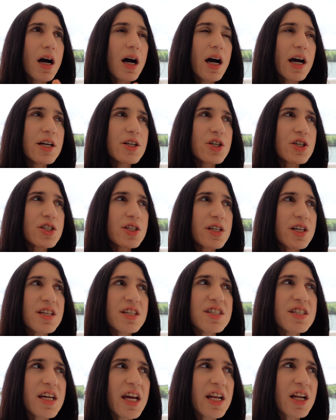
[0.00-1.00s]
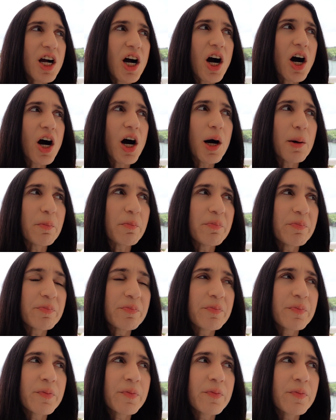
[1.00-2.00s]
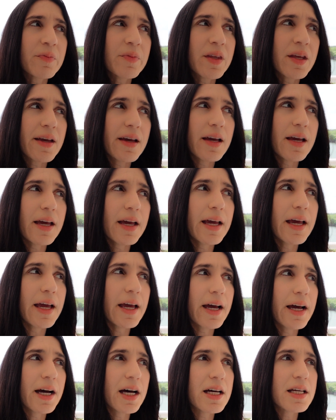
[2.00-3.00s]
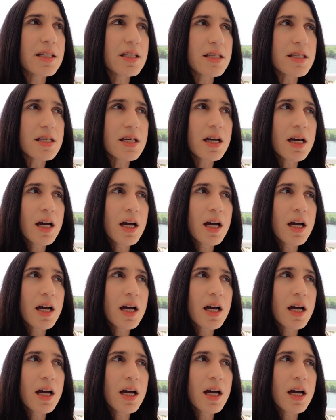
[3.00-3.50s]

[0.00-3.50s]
I just like stayed calm. And